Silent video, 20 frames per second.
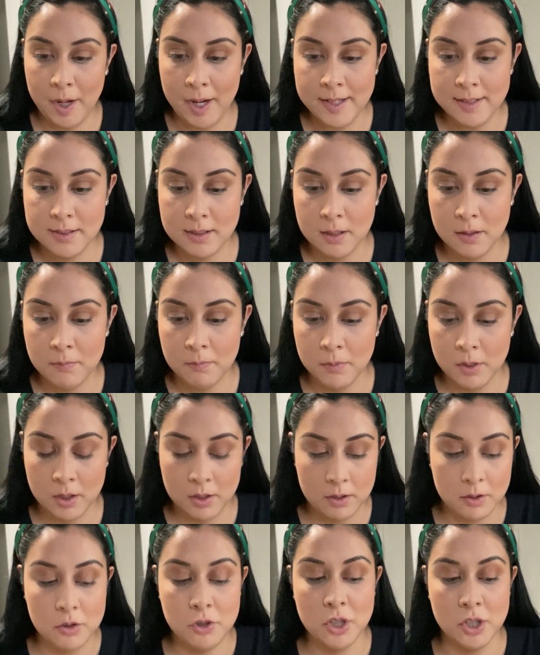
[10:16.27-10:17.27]
some
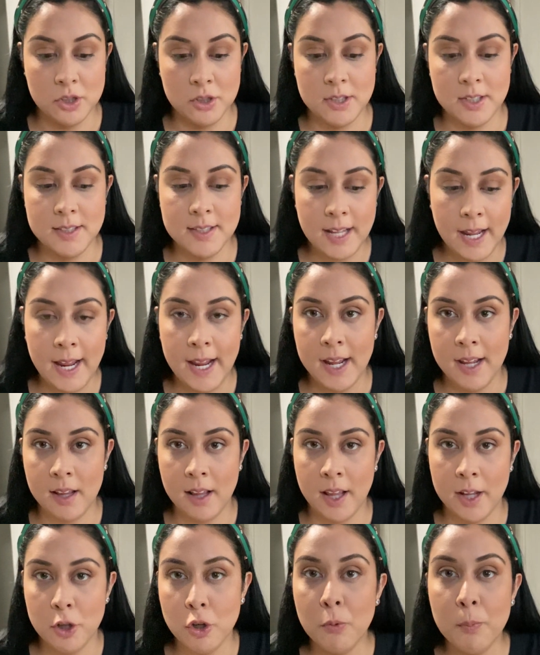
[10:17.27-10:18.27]
just to take.
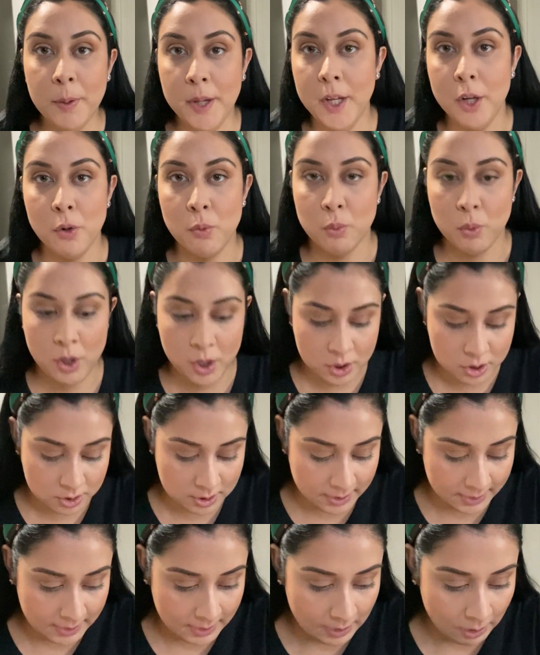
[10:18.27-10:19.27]
Like, don't be in a rush
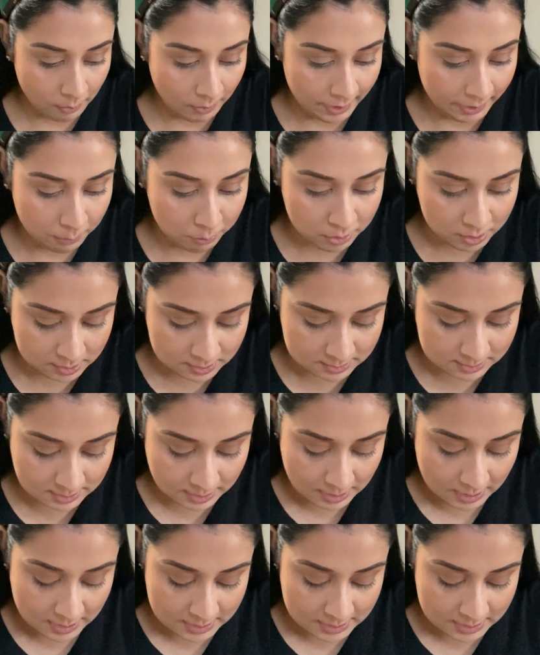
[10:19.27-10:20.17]
like how I was.